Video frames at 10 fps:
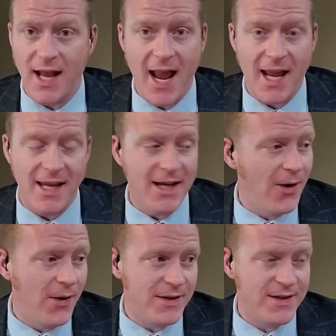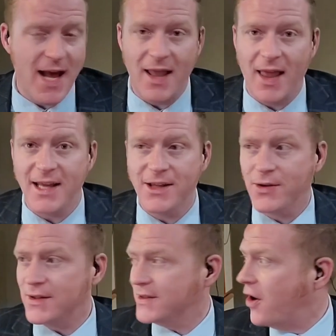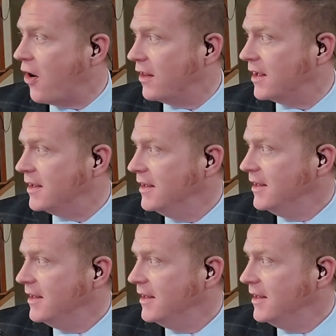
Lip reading: "Hey, you know, it's not like you can call a